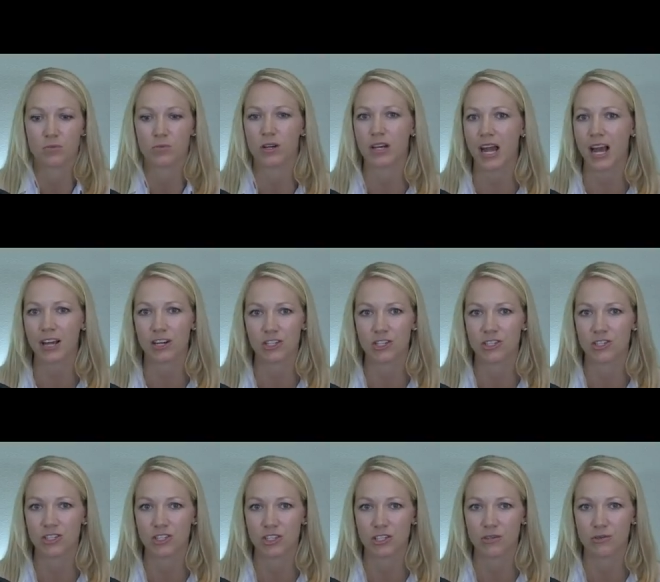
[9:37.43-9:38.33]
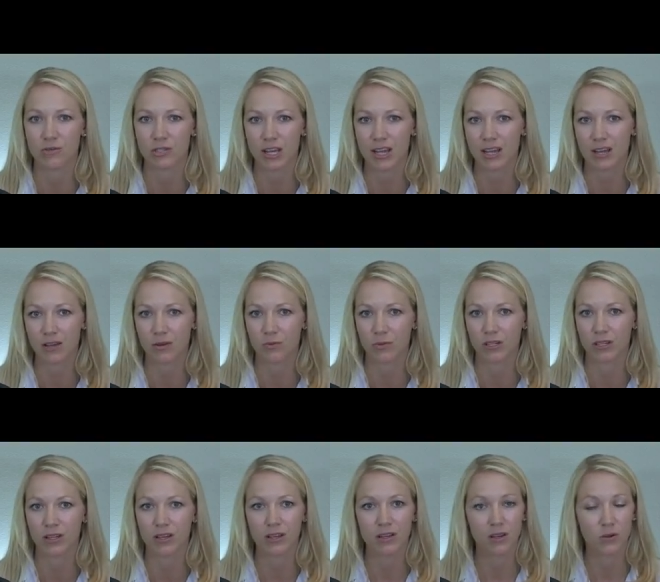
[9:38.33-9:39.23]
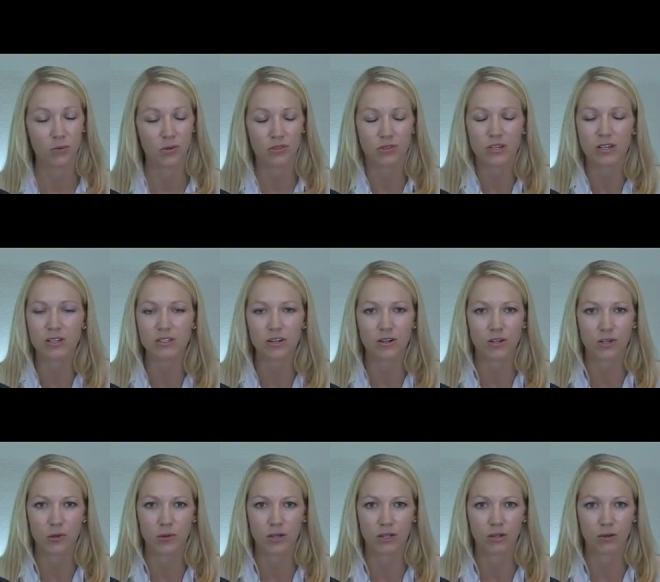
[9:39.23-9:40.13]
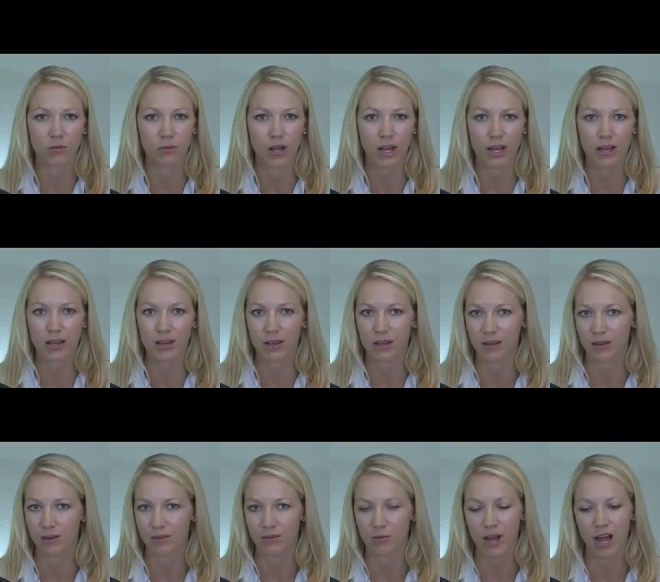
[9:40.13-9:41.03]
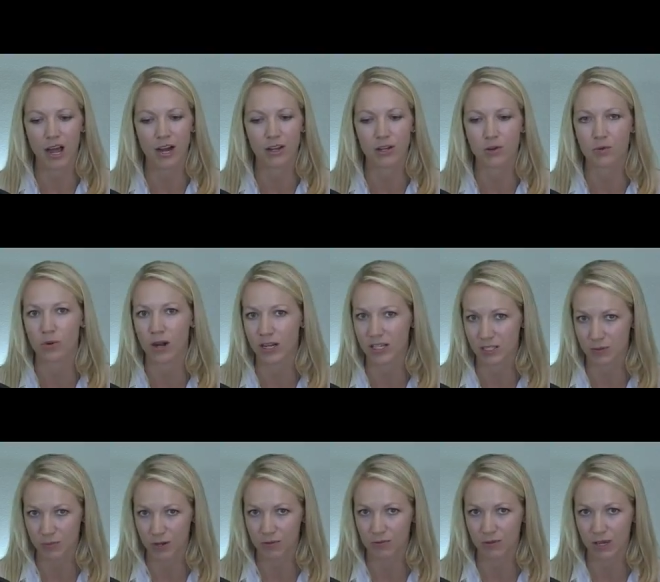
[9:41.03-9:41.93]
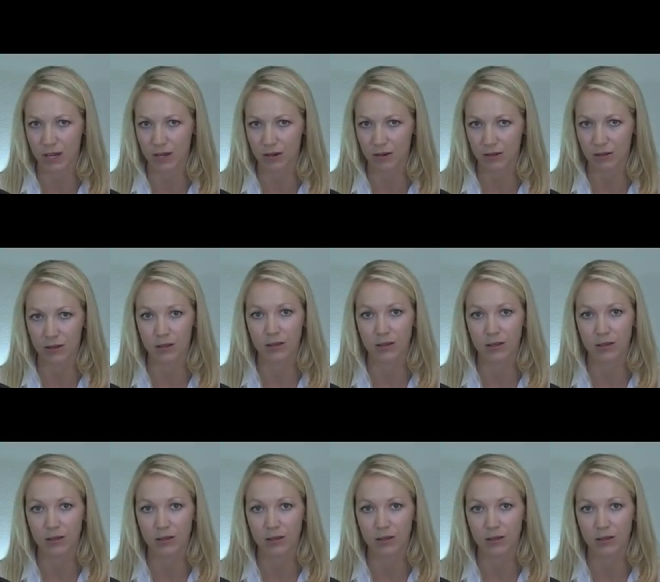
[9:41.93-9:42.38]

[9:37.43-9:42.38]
What actions do you take when when things aren't going your way? You know, how do you rise above that?